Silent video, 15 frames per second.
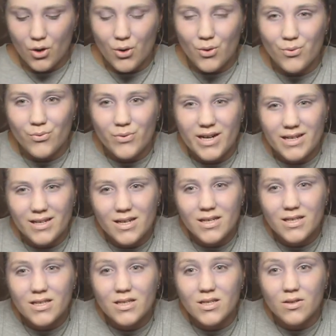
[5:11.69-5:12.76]

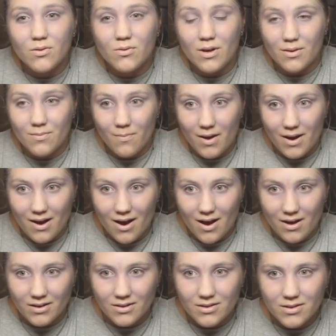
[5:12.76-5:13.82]
redness around my
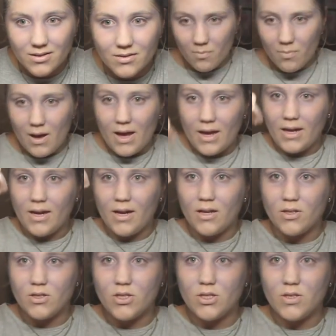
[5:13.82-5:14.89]
eyes
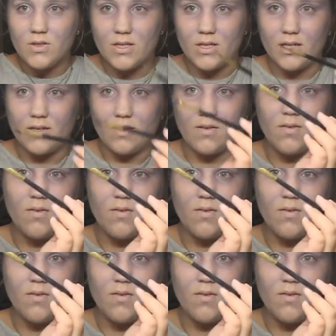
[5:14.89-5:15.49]
by choosing